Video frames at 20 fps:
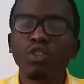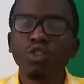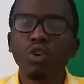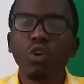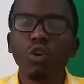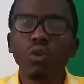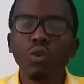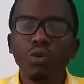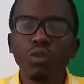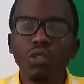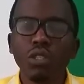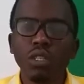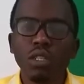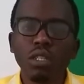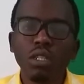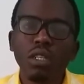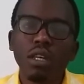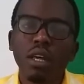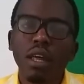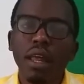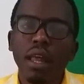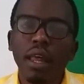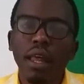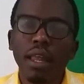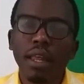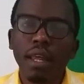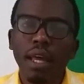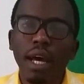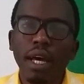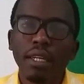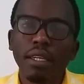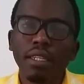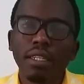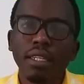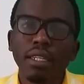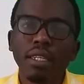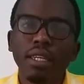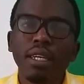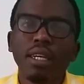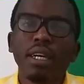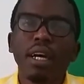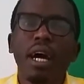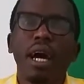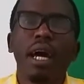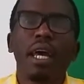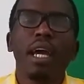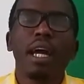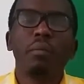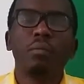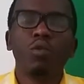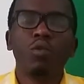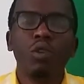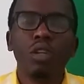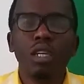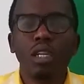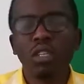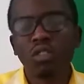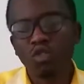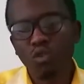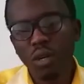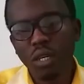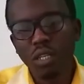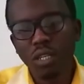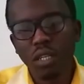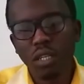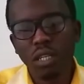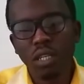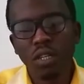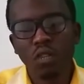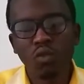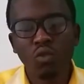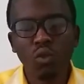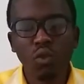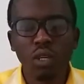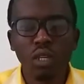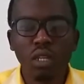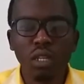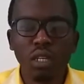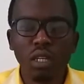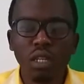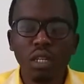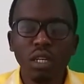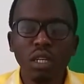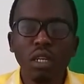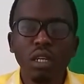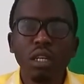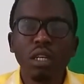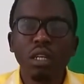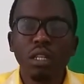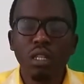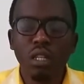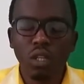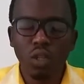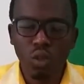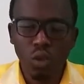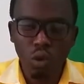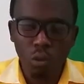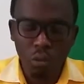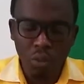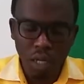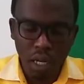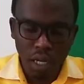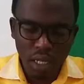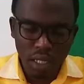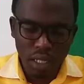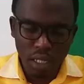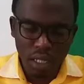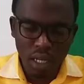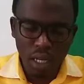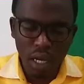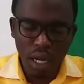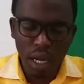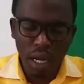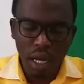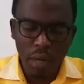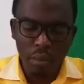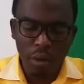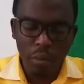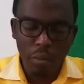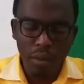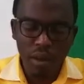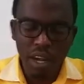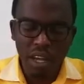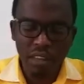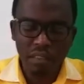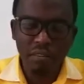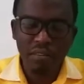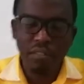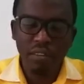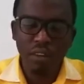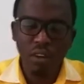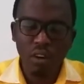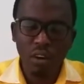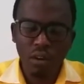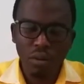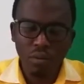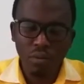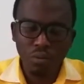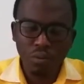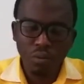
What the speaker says: shows that I am really interested in doing the job that I am applying for.